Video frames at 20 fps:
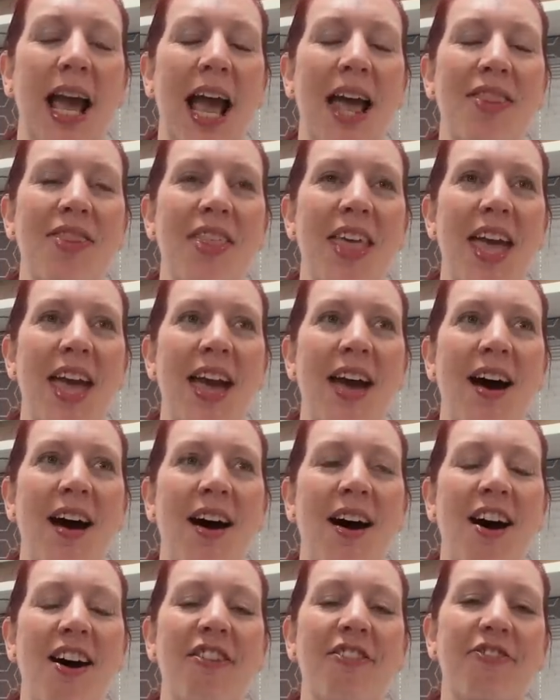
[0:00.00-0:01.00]
And there
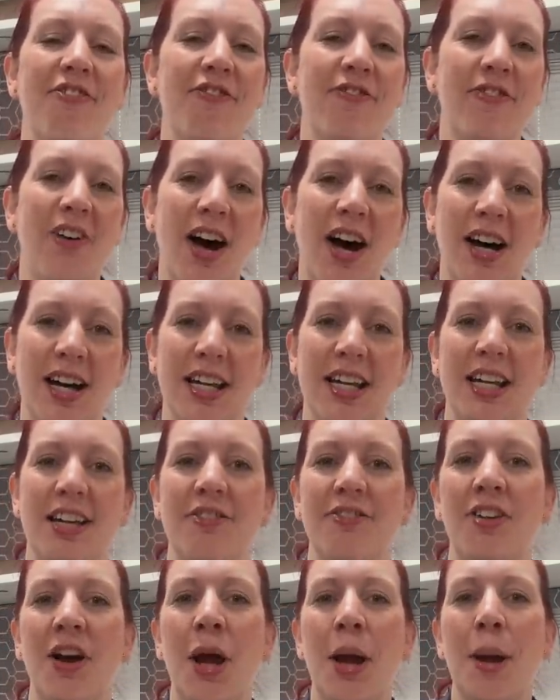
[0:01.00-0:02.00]
are
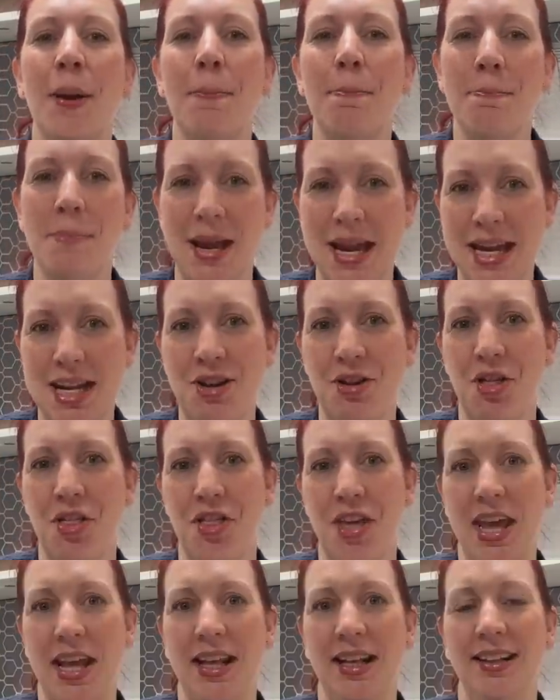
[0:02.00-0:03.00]
five main
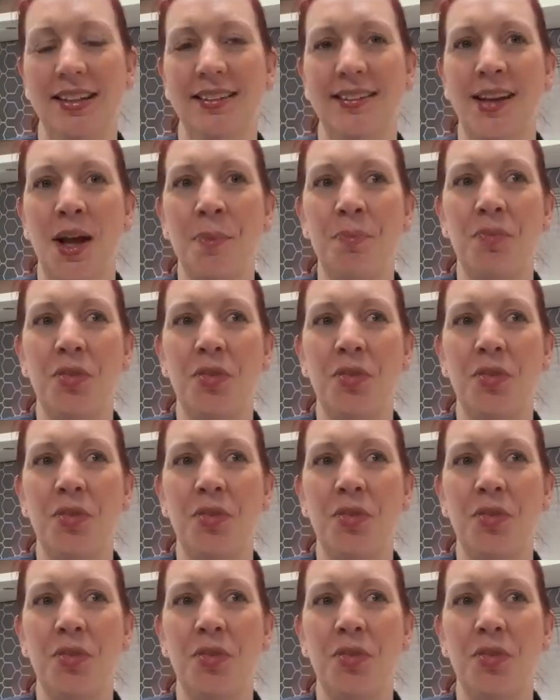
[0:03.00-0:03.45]
things